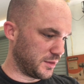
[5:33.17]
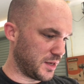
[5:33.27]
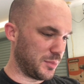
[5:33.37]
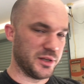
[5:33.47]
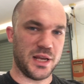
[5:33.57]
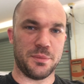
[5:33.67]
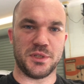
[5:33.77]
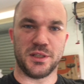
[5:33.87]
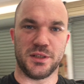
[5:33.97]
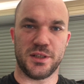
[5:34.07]
double
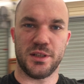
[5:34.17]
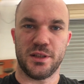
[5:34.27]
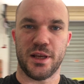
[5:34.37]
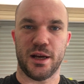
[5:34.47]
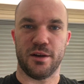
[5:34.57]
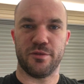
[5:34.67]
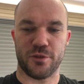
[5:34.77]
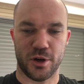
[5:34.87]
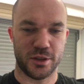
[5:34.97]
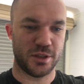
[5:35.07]
adapters that I've
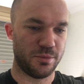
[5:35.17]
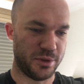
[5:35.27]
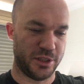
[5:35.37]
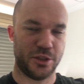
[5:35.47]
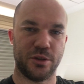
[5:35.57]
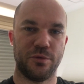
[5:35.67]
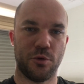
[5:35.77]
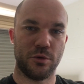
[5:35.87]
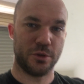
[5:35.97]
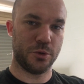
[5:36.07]
got positioned for
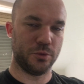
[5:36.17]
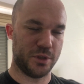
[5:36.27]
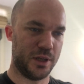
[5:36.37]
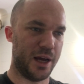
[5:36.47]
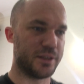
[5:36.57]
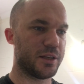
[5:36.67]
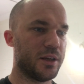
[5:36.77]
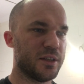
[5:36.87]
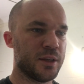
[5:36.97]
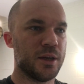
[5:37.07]
all the tools and lights.
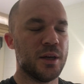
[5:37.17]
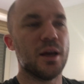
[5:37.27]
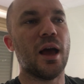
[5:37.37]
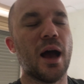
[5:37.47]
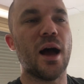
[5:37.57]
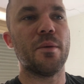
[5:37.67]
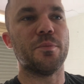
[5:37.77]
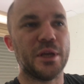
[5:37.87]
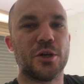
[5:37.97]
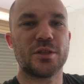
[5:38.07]

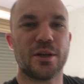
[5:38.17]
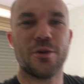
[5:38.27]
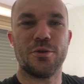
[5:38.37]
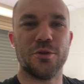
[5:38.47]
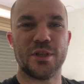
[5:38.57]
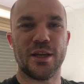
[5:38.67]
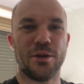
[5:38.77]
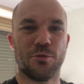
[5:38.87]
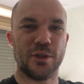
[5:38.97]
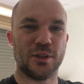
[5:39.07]
Because I don't use any
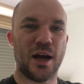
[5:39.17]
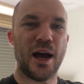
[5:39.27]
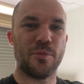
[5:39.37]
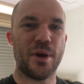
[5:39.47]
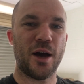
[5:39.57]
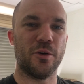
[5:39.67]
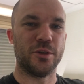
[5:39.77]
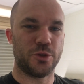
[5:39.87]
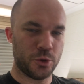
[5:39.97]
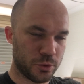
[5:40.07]
real
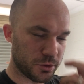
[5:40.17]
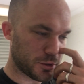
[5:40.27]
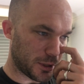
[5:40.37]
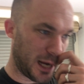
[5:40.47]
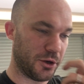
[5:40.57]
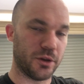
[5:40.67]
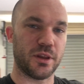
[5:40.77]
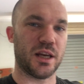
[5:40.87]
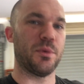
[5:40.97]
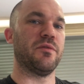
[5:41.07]
high-powered tools, I don't
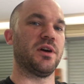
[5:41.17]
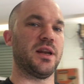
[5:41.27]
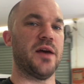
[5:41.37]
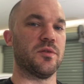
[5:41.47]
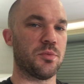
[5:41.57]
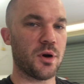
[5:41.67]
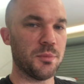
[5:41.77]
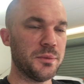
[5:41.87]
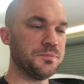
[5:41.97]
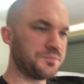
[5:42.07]
think I'm ever going to have a
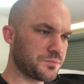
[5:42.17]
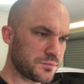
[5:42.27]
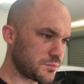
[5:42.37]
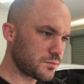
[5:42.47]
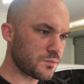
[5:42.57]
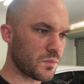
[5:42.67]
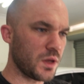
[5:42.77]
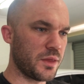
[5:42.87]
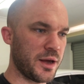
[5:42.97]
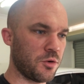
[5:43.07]
problem.
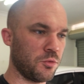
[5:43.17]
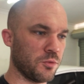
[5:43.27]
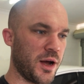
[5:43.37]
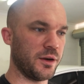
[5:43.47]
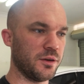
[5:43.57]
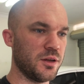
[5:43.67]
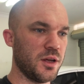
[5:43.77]
They all run